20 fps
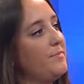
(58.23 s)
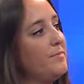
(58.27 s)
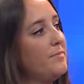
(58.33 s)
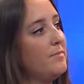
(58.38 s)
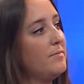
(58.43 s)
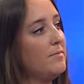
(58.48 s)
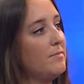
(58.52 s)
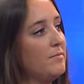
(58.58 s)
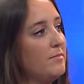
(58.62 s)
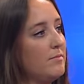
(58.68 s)

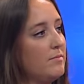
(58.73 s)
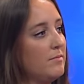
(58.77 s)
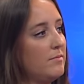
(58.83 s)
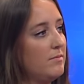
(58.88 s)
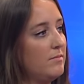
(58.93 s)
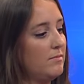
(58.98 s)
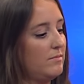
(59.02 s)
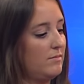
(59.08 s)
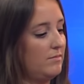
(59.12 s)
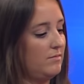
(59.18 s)

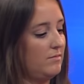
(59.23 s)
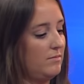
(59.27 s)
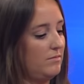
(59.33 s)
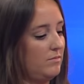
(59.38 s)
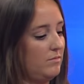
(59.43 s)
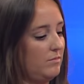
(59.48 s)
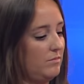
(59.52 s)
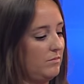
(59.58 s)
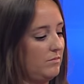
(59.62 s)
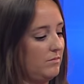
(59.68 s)

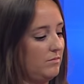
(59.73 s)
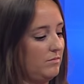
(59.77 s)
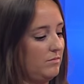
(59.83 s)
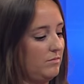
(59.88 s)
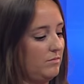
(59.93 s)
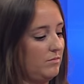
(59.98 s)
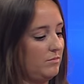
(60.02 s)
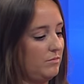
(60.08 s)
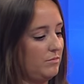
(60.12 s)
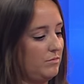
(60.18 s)

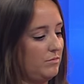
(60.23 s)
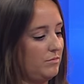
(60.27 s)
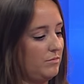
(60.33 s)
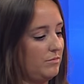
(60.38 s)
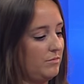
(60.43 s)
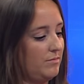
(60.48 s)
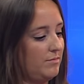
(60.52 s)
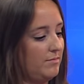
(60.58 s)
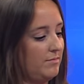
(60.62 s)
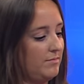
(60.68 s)

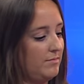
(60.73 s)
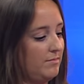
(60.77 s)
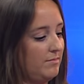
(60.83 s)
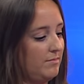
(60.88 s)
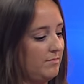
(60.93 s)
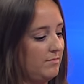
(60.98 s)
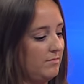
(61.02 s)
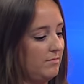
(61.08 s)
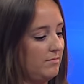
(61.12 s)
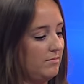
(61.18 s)

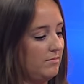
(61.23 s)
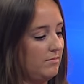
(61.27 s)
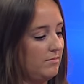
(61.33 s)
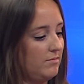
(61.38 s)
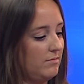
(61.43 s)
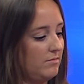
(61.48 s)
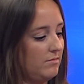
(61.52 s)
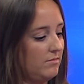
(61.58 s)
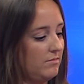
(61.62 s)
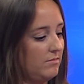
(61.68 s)

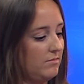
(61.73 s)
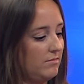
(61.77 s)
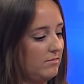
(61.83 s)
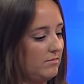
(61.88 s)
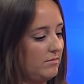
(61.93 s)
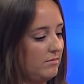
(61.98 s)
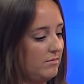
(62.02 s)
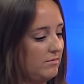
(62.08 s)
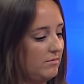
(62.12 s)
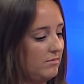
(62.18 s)

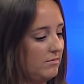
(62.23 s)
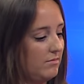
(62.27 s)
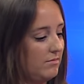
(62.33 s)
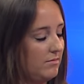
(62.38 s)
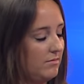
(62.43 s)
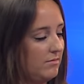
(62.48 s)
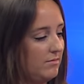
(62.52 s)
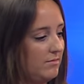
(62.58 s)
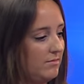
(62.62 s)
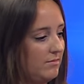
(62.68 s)

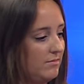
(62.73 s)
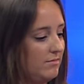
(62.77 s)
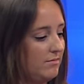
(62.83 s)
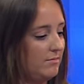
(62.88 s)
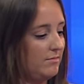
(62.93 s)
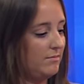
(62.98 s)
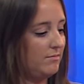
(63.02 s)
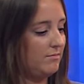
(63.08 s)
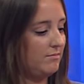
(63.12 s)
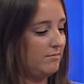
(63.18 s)

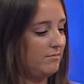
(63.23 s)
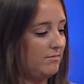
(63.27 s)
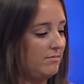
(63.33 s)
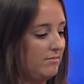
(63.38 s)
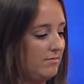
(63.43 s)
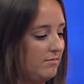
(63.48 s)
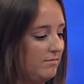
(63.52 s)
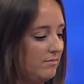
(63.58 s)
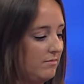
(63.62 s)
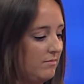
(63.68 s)

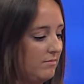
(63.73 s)
No words are spoken by the person on screen.